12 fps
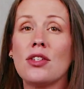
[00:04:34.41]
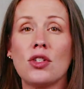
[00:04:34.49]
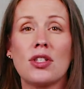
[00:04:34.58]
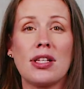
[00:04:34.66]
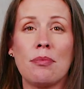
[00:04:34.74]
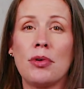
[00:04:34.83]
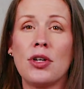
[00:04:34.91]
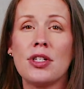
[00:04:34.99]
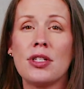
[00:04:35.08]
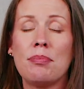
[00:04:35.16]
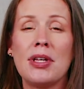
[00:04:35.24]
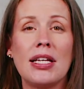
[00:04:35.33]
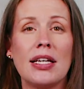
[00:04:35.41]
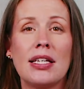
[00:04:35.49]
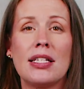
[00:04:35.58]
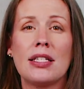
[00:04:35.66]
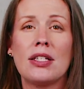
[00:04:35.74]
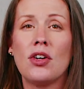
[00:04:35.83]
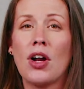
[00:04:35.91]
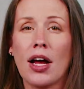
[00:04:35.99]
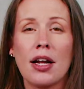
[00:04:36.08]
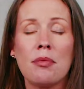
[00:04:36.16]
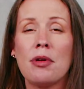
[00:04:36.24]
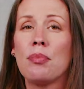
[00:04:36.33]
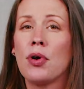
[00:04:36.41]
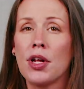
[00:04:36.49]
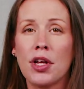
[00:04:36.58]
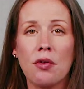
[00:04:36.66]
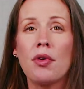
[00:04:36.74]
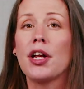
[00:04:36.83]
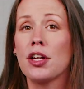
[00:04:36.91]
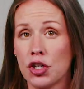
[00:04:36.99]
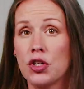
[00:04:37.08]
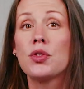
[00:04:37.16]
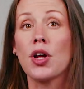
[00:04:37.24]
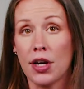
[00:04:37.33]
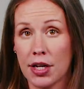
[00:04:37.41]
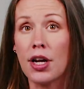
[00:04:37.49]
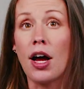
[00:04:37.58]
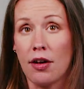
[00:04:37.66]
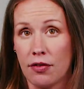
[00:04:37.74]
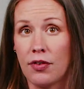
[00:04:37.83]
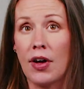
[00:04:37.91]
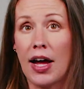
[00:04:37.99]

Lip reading: or slippers because you're not going to be putting your running shoes on and off